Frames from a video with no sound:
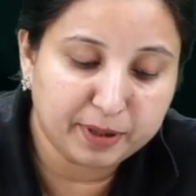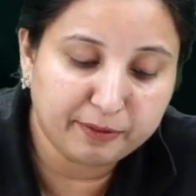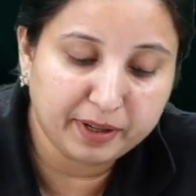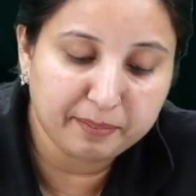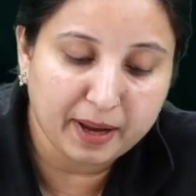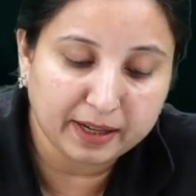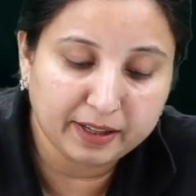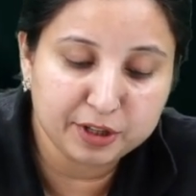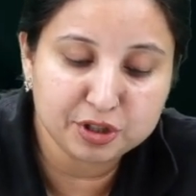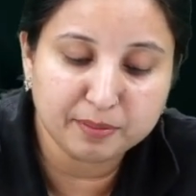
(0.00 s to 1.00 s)
between
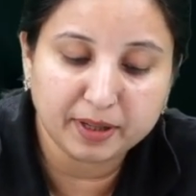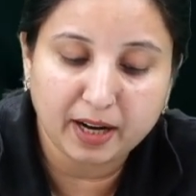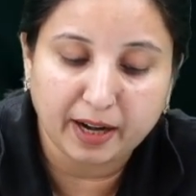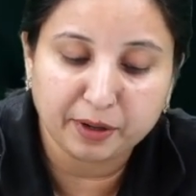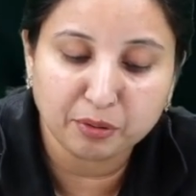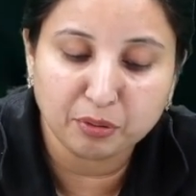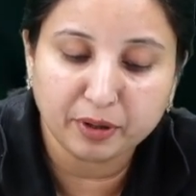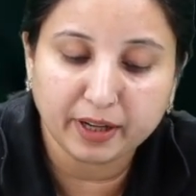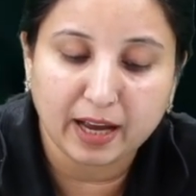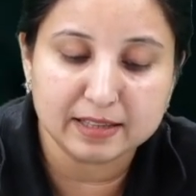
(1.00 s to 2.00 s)
magnesium and
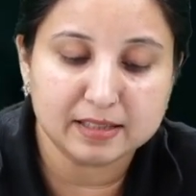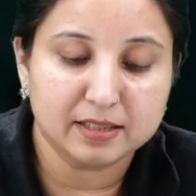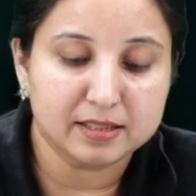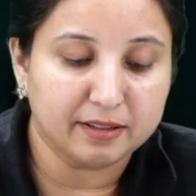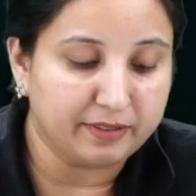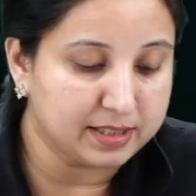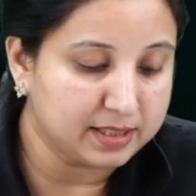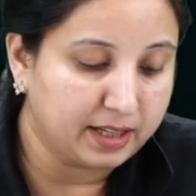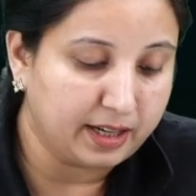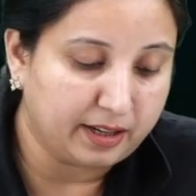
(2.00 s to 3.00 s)
hydrochloric acid is
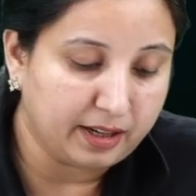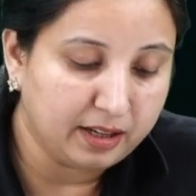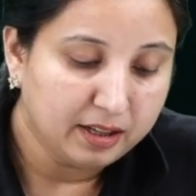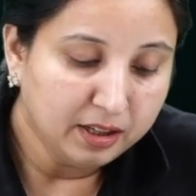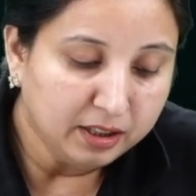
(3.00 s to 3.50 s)
investigated.